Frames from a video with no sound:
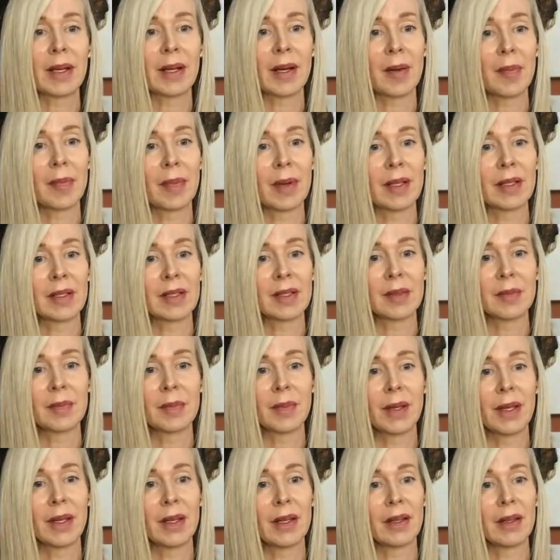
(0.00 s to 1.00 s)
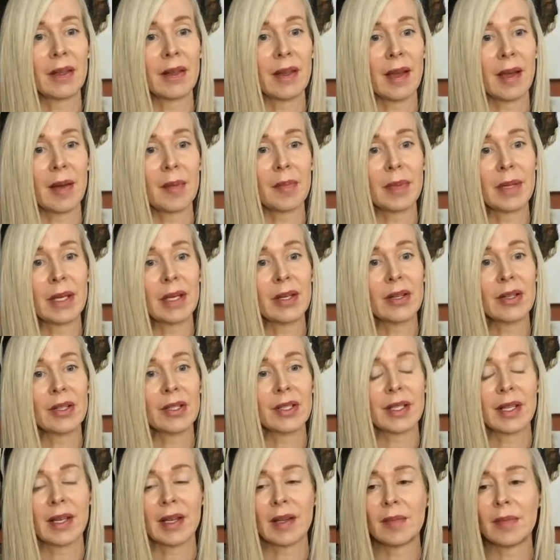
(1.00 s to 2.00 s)
pick up on something that Peter
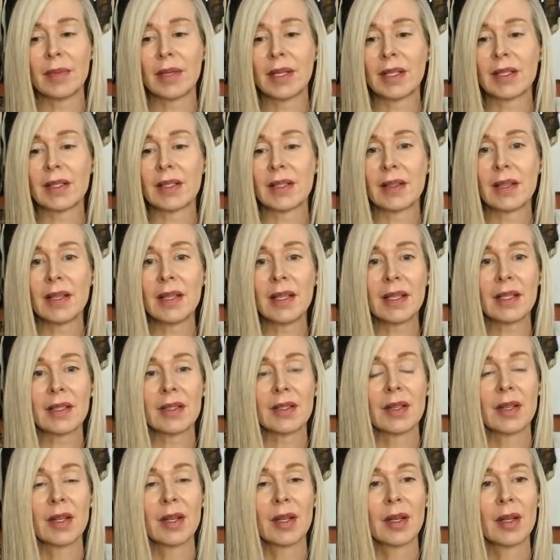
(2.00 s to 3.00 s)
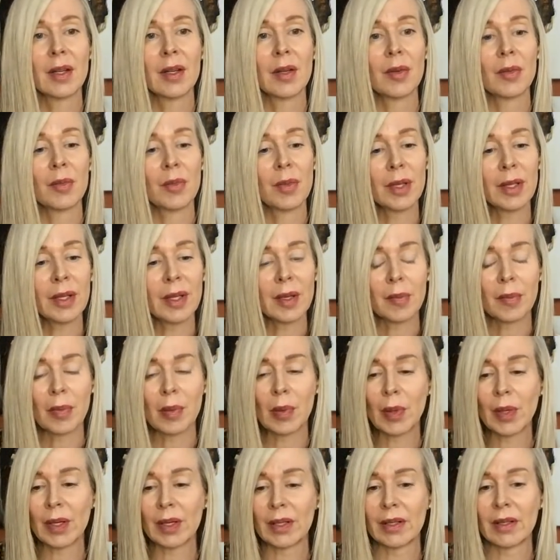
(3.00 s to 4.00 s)
said, because I think it's really
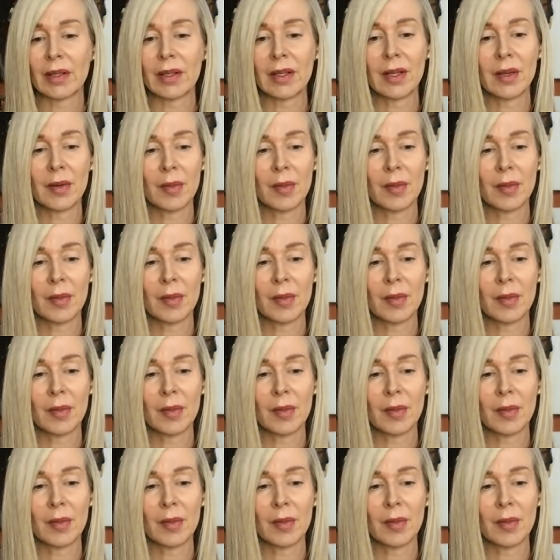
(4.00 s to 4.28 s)
important.